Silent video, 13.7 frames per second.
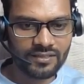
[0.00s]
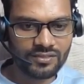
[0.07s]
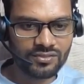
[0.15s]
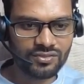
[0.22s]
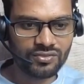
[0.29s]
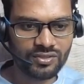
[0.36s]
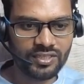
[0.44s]

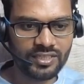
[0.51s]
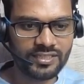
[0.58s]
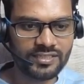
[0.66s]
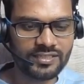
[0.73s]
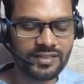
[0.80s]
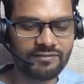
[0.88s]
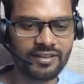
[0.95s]
So it
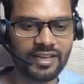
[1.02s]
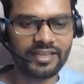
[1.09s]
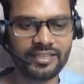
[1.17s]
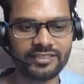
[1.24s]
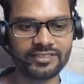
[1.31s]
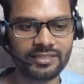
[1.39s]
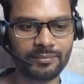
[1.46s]
is the
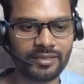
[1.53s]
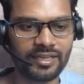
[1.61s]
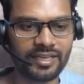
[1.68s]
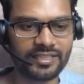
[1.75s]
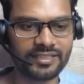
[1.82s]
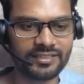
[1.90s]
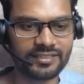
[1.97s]
valid Gmail
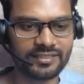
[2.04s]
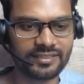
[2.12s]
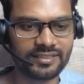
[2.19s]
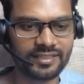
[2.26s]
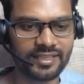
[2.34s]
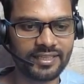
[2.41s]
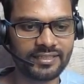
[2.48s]
ID,
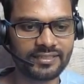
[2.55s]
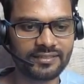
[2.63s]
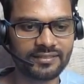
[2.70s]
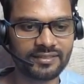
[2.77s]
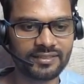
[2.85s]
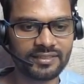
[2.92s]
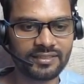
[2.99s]
right?
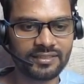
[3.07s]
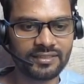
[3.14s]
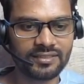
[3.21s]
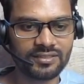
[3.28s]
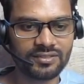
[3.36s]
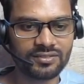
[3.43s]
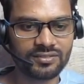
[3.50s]

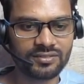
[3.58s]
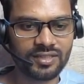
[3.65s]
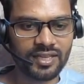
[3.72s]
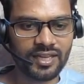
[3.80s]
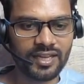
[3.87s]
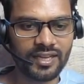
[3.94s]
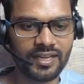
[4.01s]

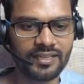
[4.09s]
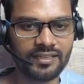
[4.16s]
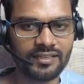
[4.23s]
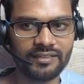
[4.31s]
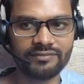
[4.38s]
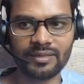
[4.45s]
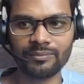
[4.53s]
And
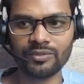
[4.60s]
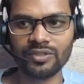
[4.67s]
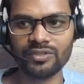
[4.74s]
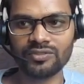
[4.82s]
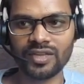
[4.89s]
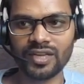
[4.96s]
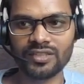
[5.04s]
if I'm
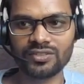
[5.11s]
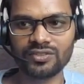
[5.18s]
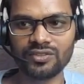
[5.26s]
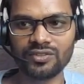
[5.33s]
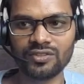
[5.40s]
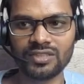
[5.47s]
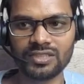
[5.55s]
going to
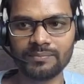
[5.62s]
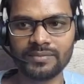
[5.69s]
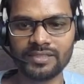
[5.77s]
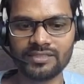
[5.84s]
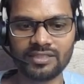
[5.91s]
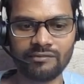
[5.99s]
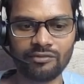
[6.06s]
execute this
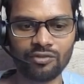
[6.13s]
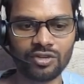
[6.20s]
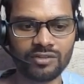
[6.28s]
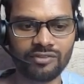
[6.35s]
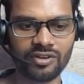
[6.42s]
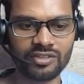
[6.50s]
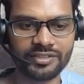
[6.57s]
piece of
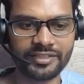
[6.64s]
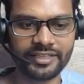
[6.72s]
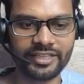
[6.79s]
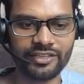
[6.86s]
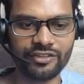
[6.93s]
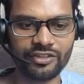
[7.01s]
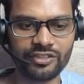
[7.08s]
code for the
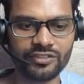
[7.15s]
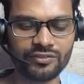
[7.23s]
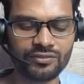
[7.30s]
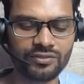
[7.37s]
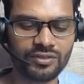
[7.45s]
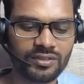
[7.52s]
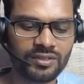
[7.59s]

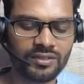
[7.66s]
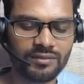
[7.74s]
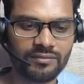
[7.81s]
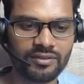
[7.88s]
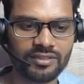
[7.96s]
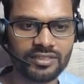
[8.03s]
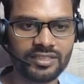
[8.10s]
negative,
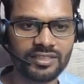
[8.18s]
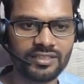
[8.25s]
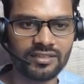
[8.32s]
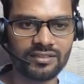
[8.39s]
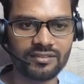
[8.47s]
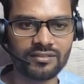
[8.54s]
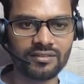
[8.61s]
for the
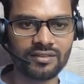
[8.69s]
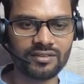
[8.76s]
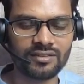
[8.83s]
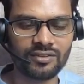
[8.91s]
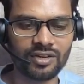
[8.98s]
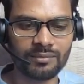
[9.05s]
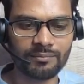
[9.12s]

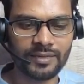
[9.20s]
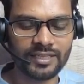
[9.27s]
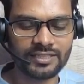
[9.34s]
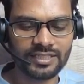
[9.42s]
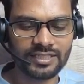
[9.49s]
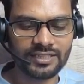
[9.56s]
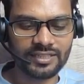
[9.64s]
not
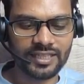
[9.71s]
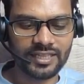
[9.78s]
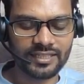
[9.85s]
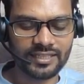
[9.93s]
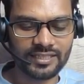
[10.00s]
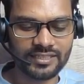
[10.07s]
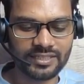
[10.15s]
matching, in
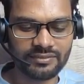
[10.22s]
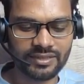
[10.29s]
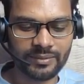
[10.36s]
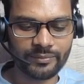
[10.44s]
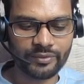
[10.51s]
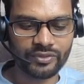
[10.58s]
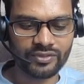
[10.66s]
that case, if
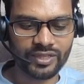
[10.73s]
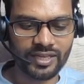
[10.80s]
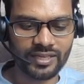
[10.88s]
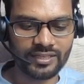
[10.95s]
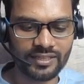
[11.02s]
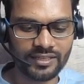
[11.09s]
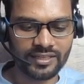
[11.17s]
I'm going to
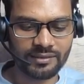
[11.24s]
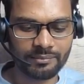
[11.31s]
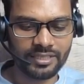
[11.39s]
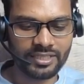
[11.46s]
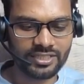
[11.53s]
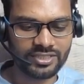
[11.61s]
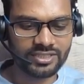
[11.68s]
enter
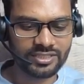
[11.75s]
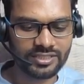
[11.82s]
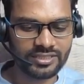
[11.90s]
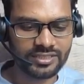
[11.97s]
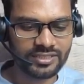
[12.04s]
Ramesh